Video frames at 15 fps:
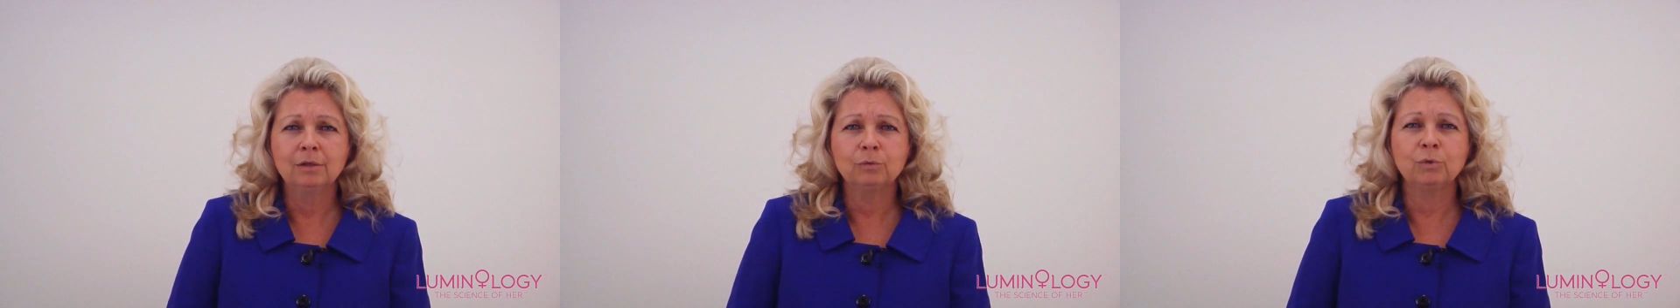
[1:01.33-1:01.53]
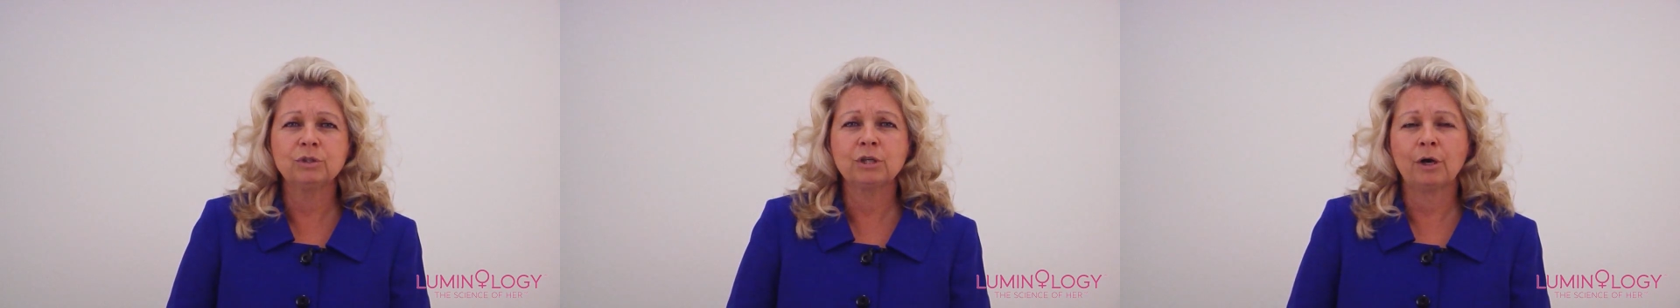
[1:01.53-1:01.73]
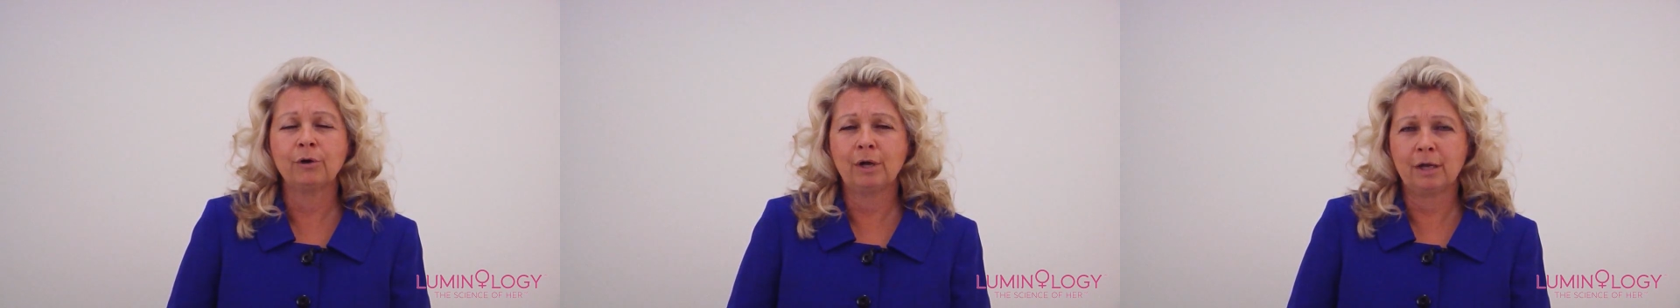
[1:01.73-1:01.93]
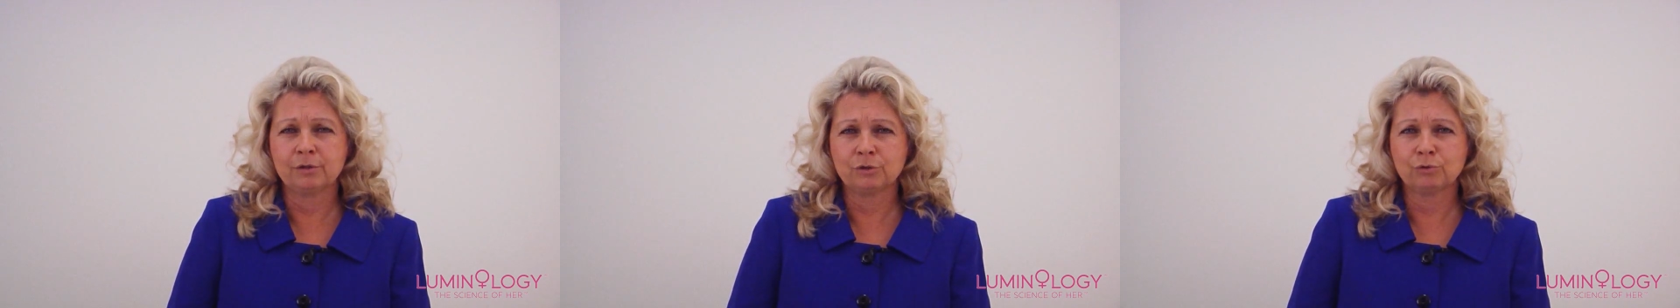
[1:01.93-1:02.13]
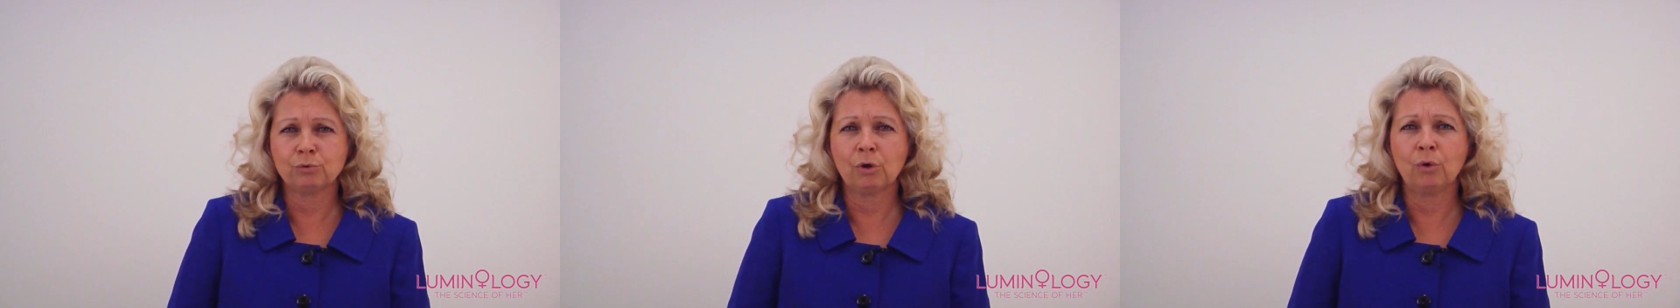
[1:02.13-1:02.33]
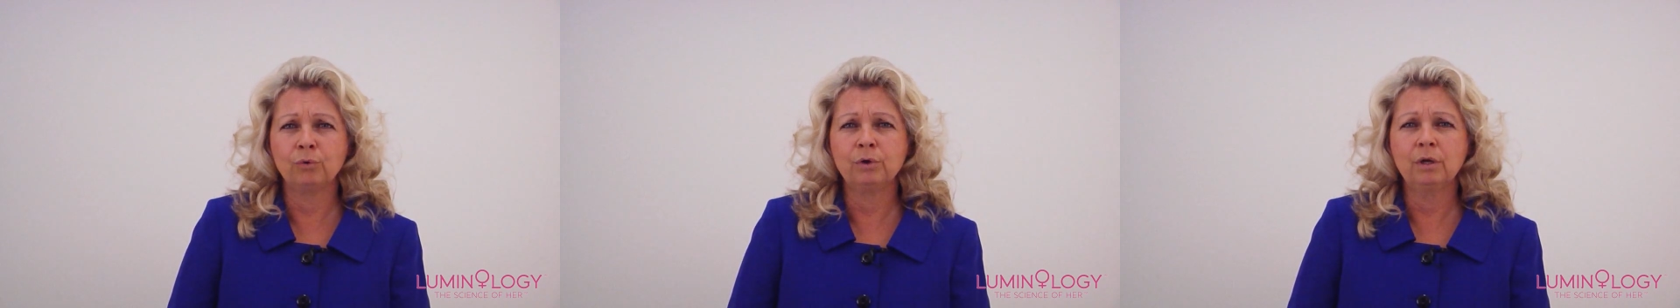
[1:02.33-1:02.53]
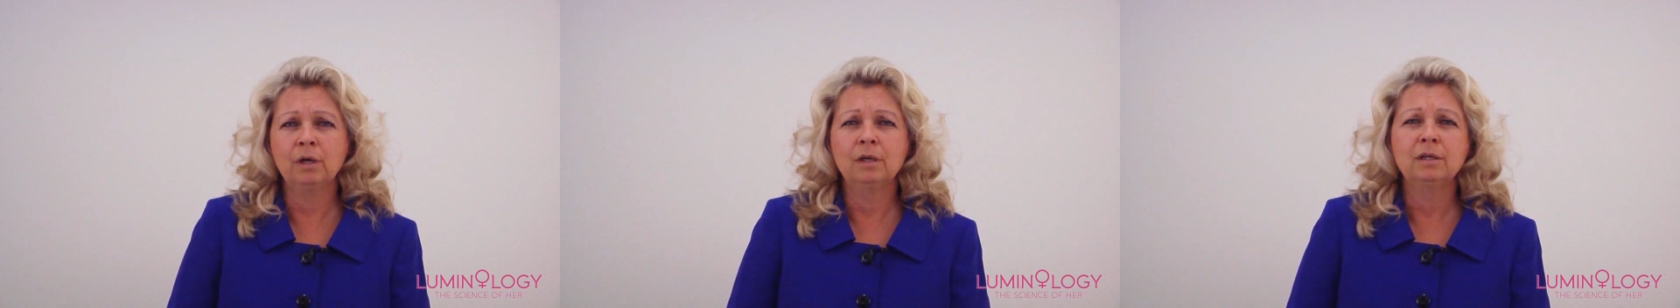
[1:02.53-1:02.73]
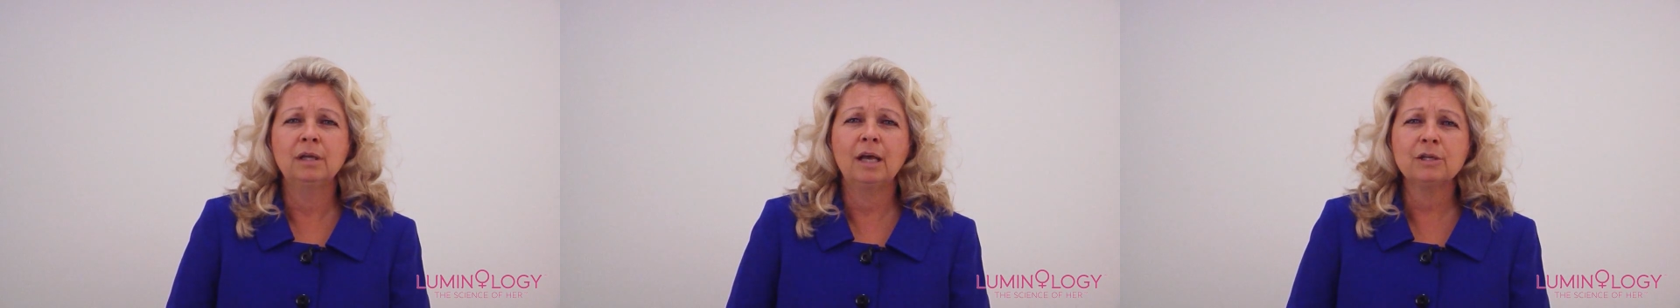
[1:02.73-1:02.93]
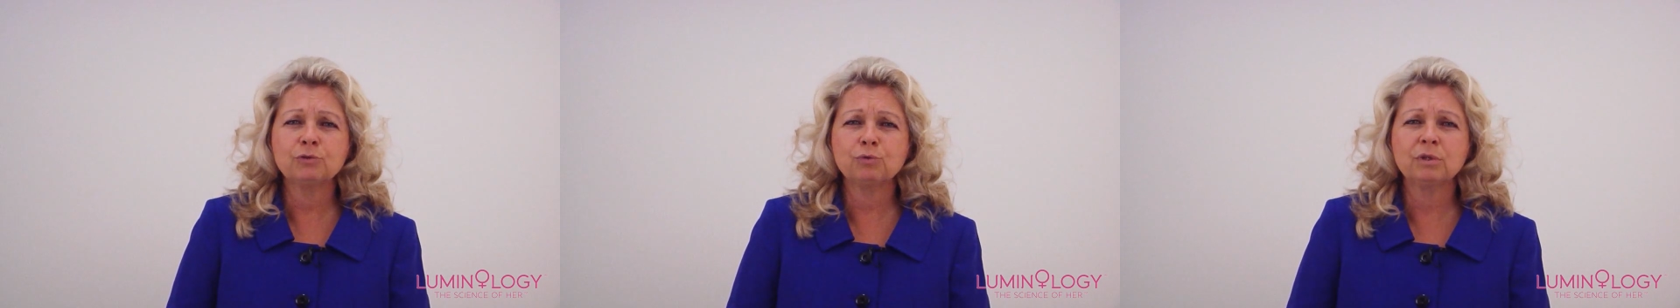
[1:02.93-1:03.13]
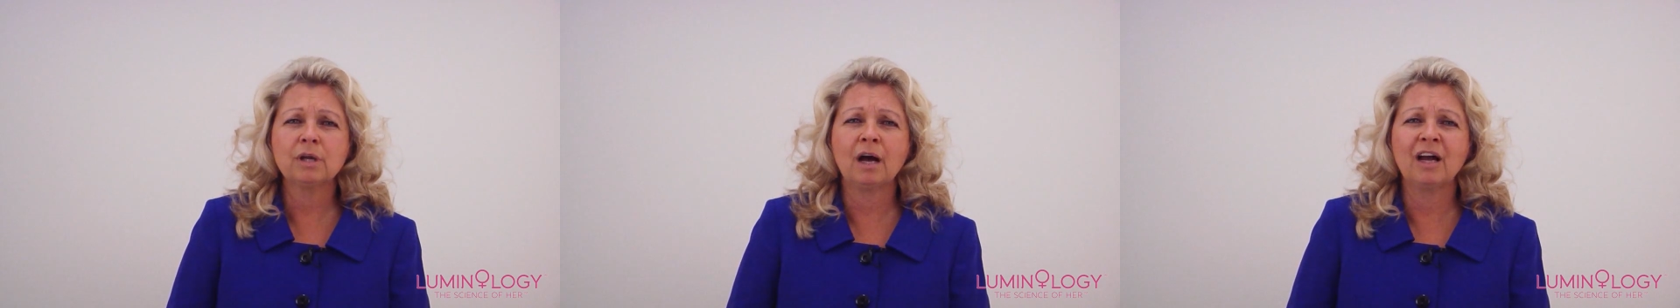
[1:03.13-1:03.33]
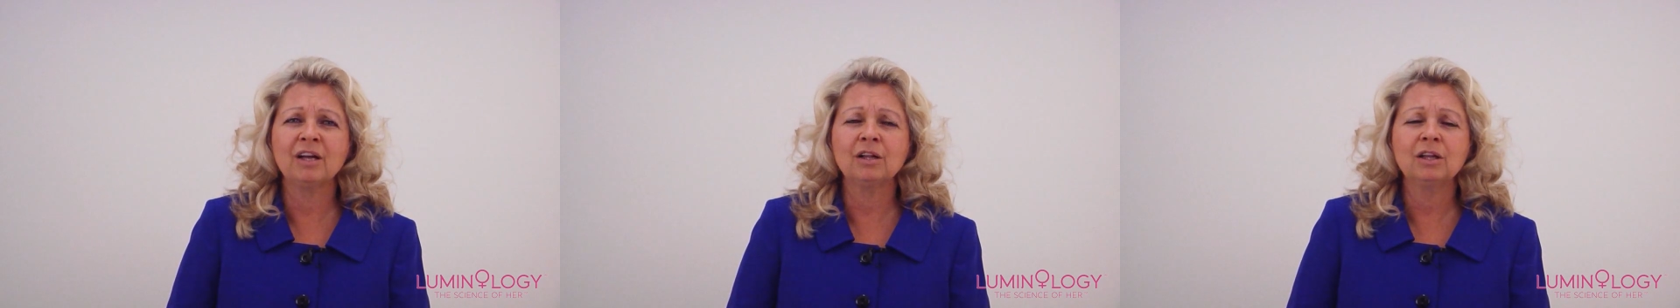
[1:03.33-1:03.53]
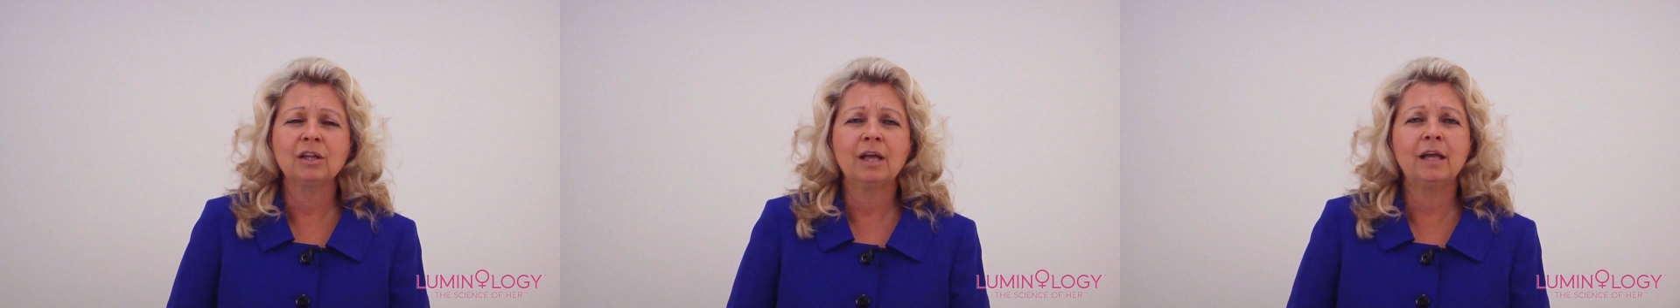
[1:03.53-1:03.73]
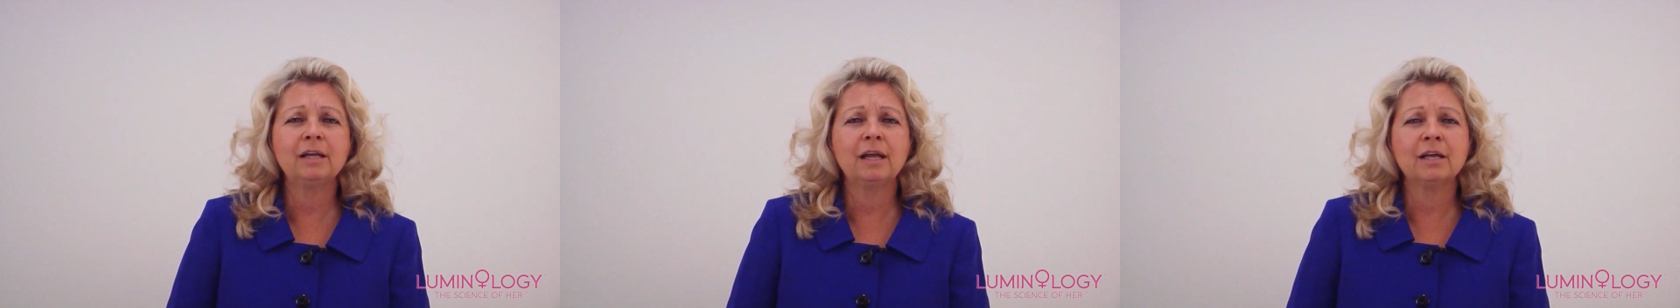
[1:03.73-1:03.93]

which are estrone, estradiol, and